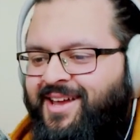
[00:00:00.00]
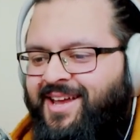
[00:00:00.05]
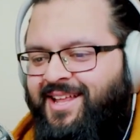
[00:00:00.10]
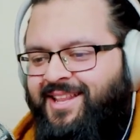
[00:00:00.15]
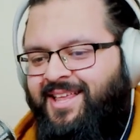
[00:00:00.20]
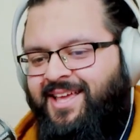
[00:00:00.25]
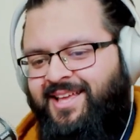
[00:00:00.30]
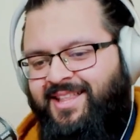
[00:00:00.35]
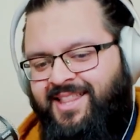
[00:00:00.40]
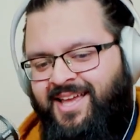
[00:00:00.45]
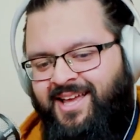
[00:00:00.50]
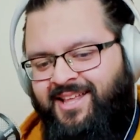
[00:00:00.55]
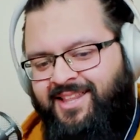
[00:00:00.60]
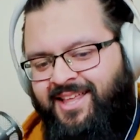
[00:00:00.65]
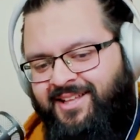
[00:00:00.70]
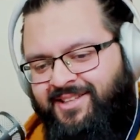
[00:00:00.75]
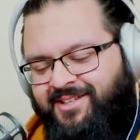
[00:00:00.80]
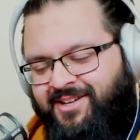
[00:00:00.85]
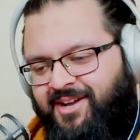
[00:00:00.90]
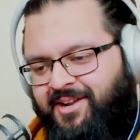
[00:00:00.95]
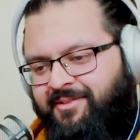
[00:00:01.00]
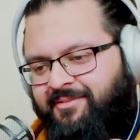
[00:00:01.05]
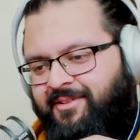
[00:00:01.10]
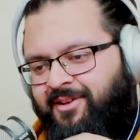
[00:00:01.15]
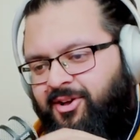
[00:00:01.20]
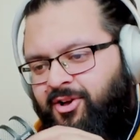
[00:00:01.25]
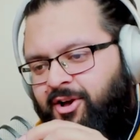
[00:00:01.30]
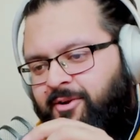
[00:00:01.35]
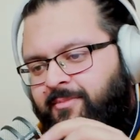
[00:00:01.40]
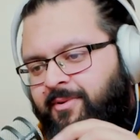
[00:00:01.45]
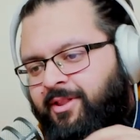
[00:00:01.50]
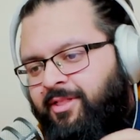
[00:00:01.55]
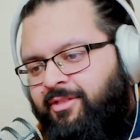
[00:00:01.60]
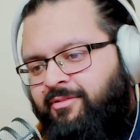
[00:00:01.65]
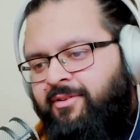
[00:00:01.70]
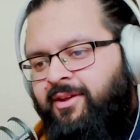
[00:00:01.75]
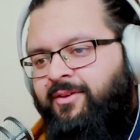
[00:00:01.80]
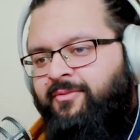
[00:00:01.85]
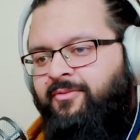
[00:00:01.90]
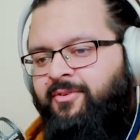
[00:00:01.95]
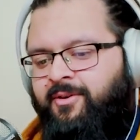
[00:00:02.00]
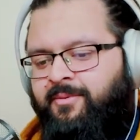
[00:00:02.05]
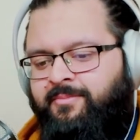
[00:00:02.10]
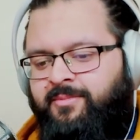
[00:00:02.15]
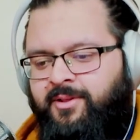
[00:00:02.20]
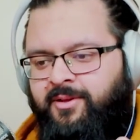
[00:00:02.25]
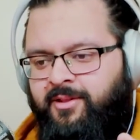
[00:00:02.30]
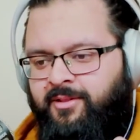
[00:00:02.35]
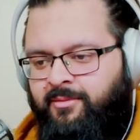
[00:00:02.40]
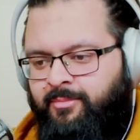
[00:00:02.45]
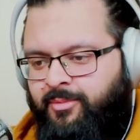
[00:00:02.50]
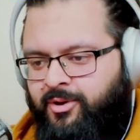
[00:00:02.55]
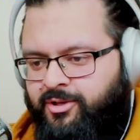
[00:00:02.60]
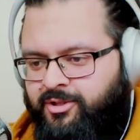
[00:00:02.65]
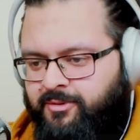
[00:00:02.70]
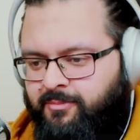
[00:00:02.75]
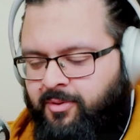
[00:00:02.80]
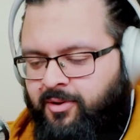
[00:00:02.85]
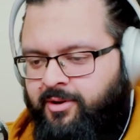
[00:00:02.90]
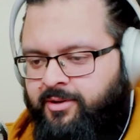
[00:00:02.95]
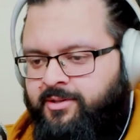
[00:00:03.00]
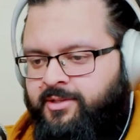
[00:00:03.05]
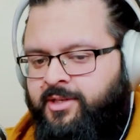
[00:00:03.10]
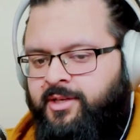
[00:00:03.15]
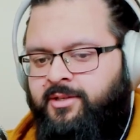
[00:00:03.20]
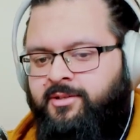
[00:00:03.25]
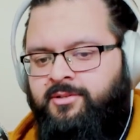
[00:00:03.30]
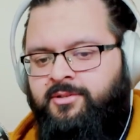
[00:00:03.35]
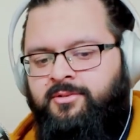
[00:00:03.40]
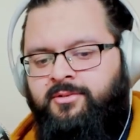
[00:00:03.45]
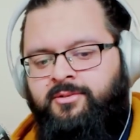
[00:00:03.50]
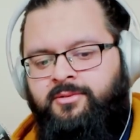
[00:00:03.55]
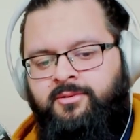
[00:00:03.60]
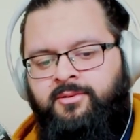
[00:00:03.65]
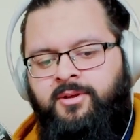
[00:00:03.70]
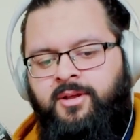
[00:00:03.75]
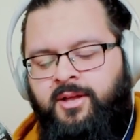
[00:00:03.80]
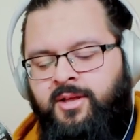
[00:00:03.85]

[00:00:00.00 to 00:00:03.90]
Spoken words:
And that's kind of the common thread from the mosque politics to